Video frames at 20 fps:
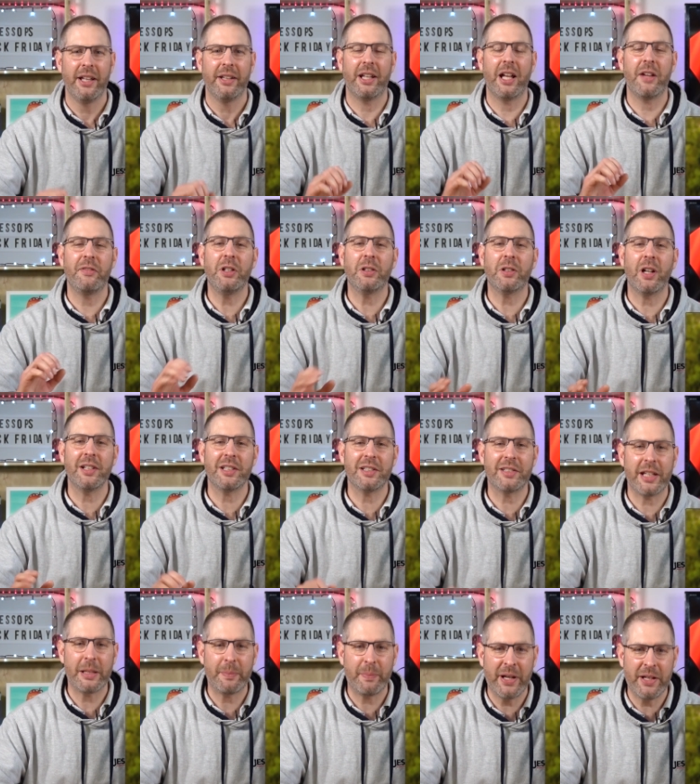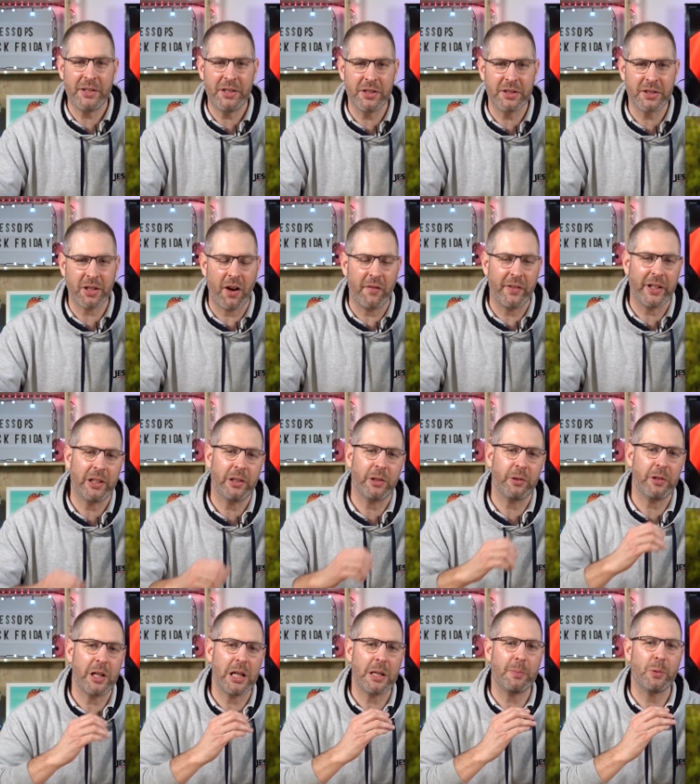Now, if you'd like to take pictures of
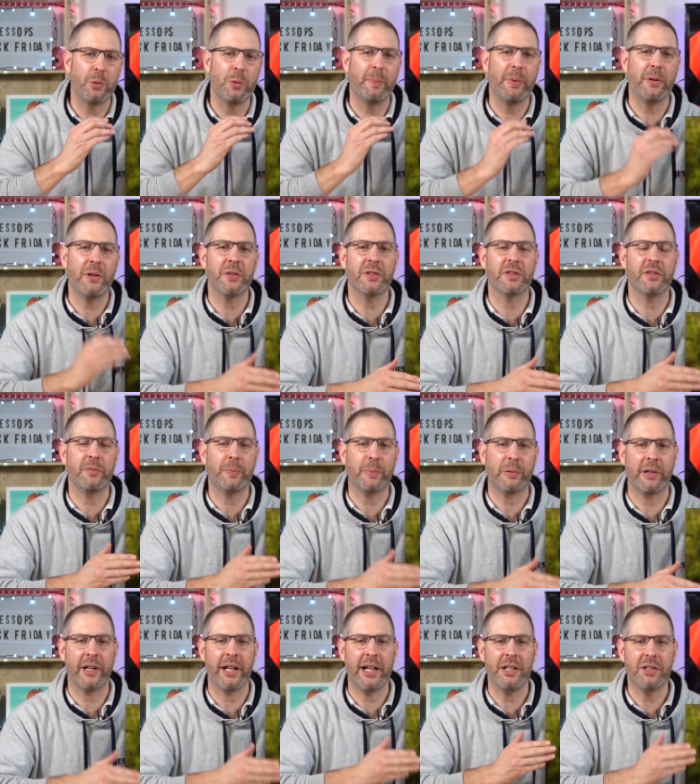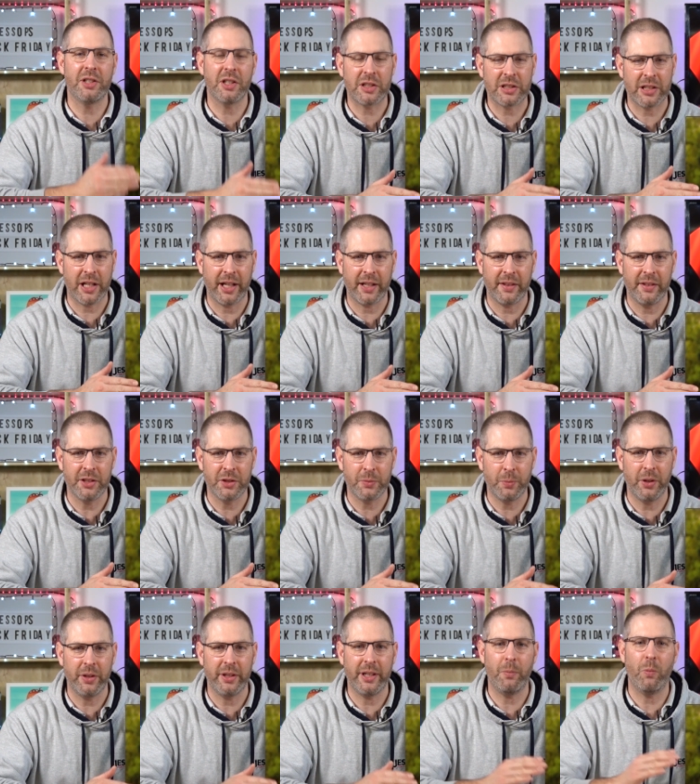incredible birds of prey just like this
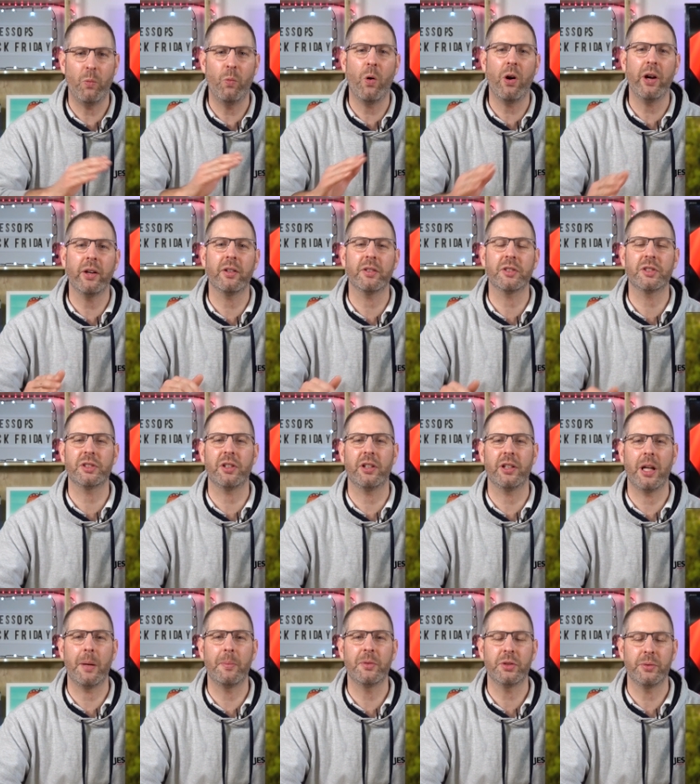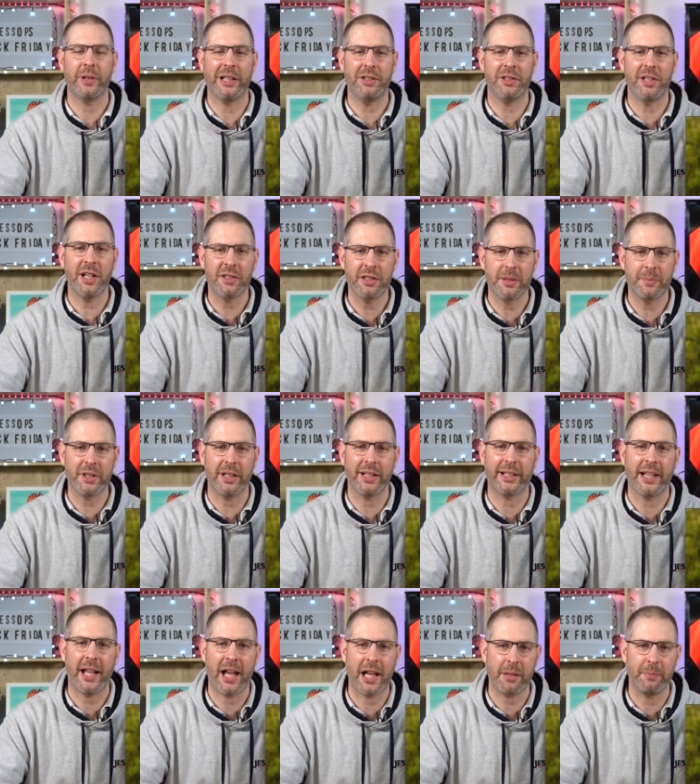one, then why not sign up to a Jessops
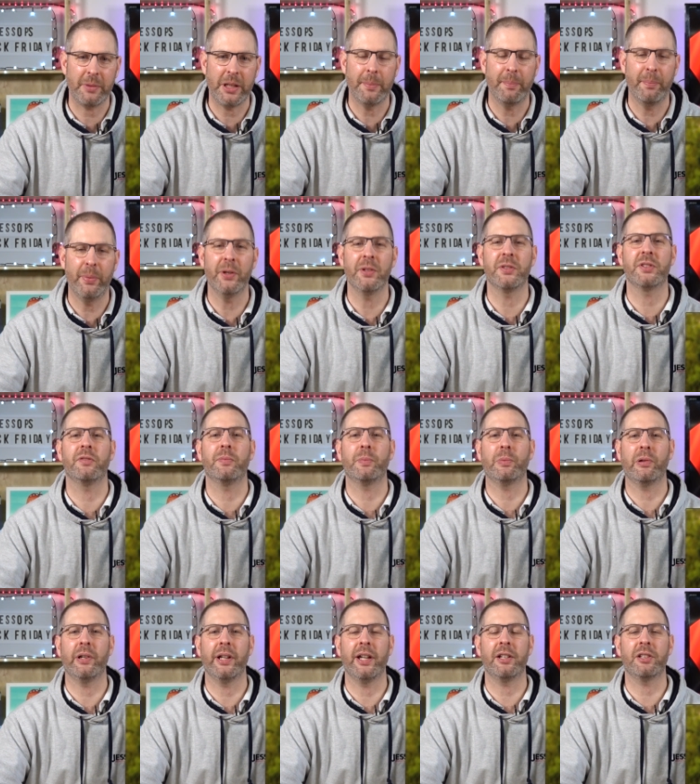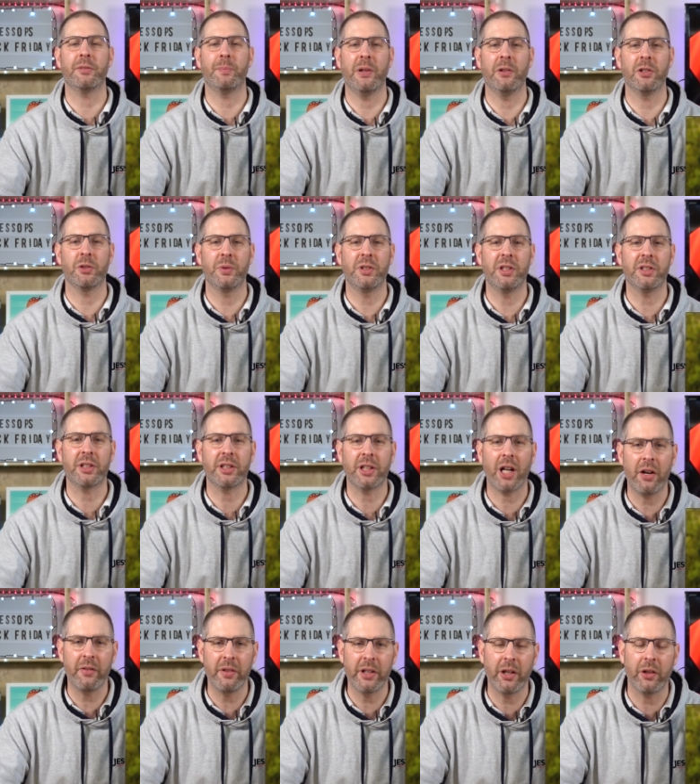Academy Birds of Prey experience, which is
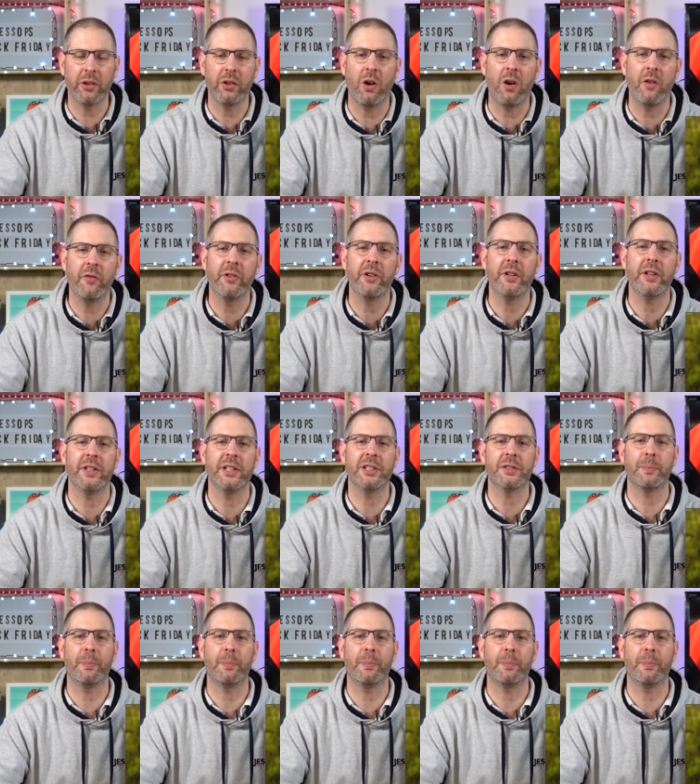currently on offer this